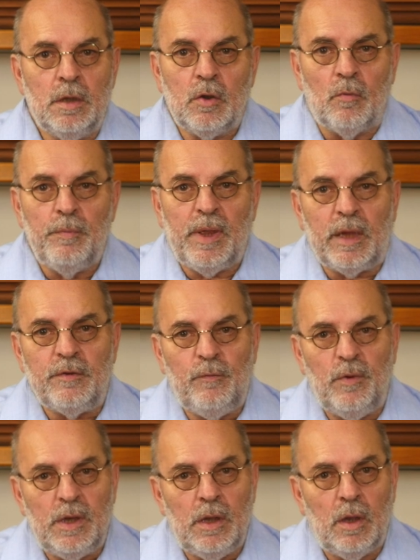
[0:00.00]
combined
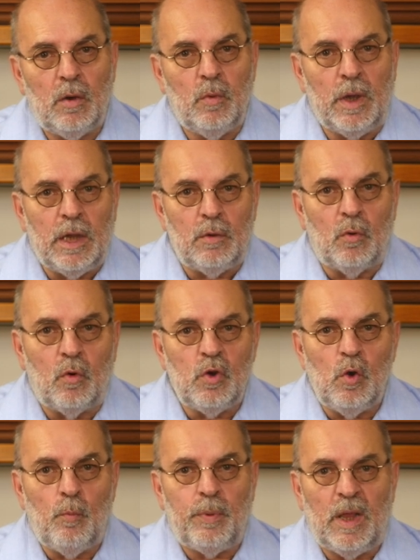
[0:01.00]
video and
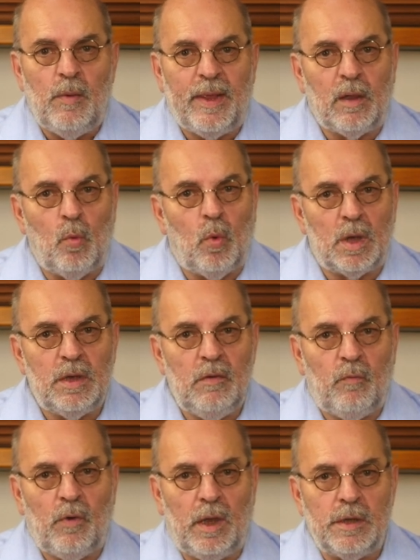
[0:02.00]
audio playback in one
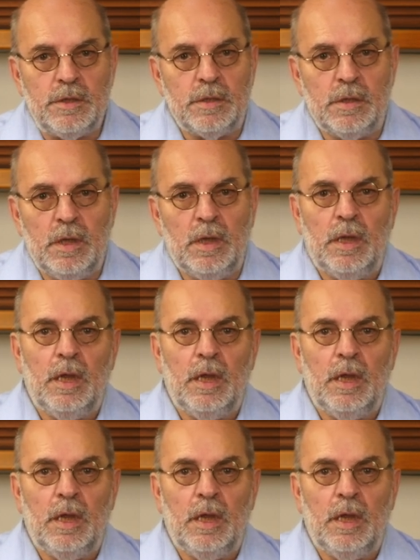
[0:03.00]
device.